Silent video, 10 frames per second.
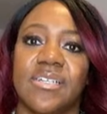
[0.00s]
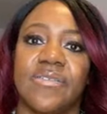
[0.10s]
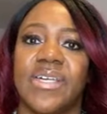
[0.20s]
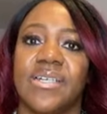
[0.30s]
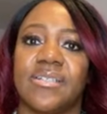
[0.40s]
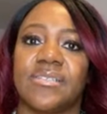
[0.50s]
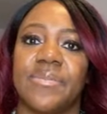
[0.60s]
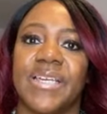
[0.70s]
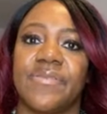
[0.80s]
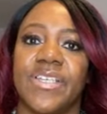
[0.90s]
on that to
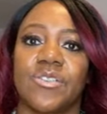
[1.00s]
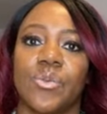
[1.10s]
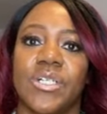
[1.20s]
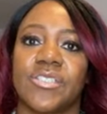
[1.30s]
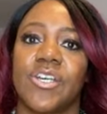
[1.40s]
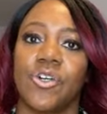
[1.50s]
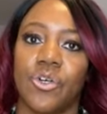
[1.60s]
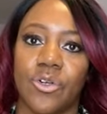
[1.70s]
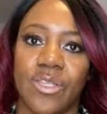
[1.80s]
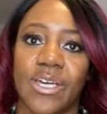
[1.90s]
make things worse
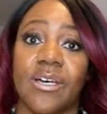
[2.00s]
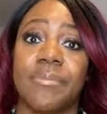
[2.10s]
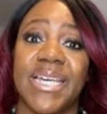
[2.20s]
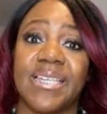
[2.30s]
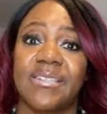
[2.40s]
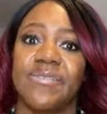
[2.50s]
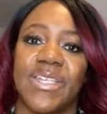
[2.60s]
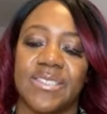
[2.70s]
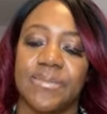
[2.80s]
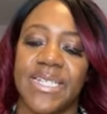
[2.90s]
or that are making
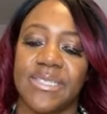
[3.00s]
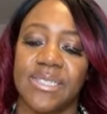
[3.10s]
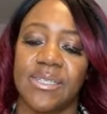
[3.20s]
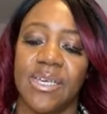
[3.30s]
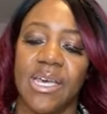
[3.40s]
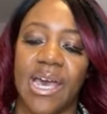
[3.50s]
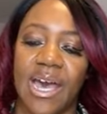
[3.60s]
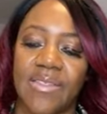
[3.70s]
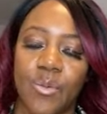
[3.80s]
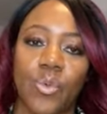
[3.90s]
things better, and
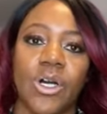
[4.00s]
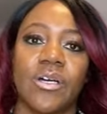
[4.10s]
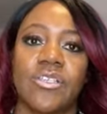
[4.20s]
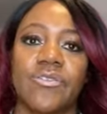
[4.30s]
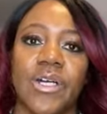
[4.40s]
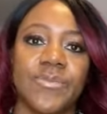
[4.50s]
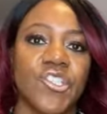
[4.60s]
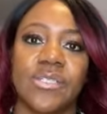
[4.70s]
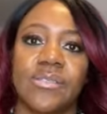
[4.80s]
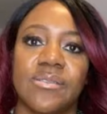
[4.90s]
then what are your
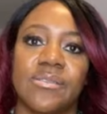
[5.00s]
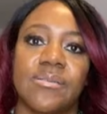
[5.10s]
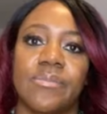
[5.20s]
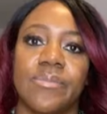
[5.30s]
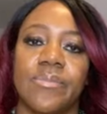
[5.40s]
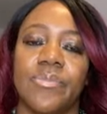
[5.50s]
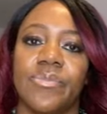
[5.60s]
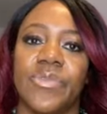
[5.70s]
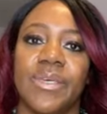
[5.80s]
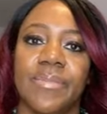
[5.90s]
options.
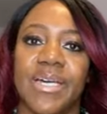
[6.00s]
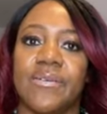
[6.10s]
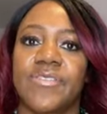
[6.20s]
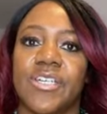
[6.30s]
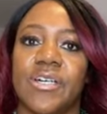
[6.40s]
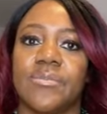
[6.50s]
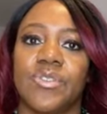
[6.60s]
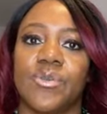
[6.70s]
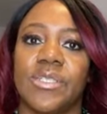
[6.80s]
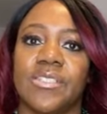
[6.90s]
The amount of times
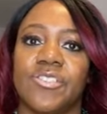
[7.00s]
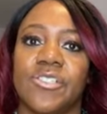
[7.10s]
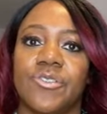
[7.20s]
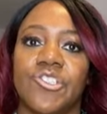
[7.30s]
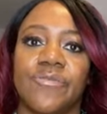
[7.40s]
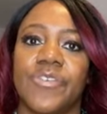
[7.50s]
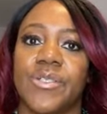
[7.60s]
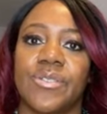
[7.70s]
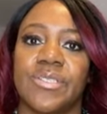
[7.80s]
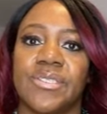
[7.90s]
in solution
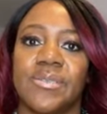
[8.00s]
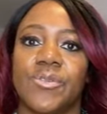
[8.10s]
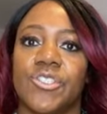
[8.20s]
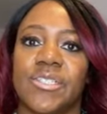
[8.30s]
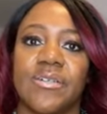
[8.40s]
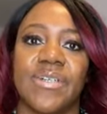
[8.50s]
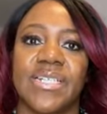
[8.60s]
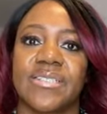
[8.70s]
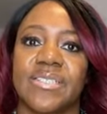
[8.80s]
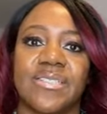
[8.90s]
focus it's more direct,
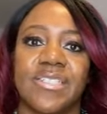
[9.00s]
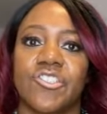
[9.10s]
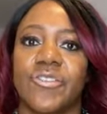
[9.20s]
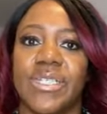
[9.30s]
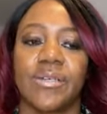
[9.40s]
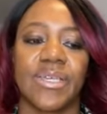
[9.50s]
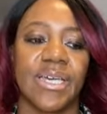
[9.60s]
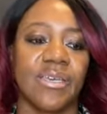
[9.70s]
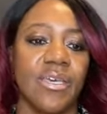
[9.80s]
it's literally, okay,